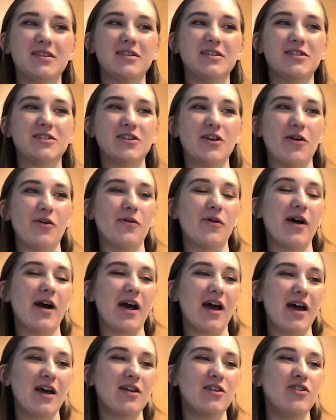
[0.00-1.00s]
So
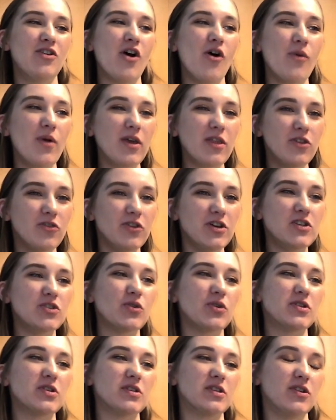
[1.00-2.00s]
knowing the
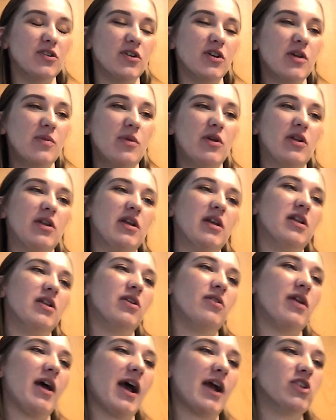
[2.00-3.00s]
resources in your community and
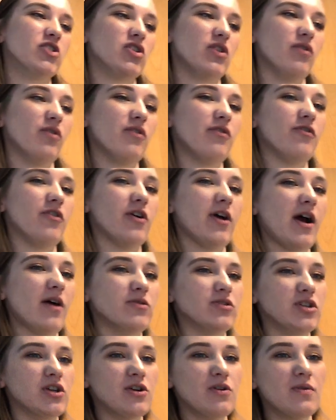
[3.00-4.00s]
who to actually refer
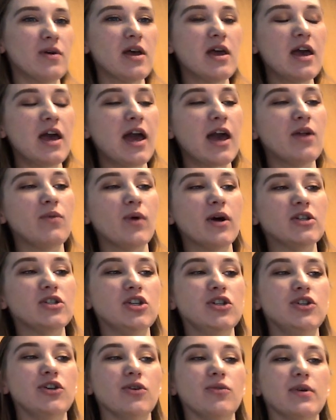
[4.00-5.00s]
out to, and what to
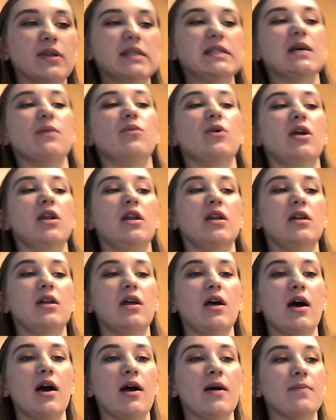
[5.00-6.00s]
do when someone
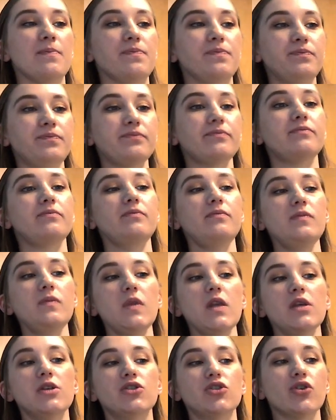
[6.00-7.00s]

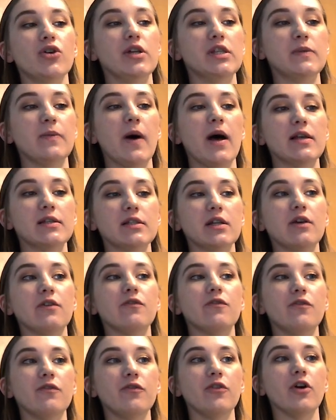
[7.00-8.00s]
screens positive
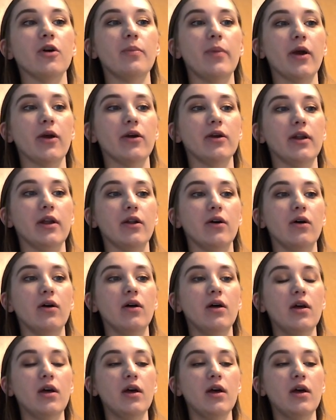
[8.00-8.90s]
for a perinatal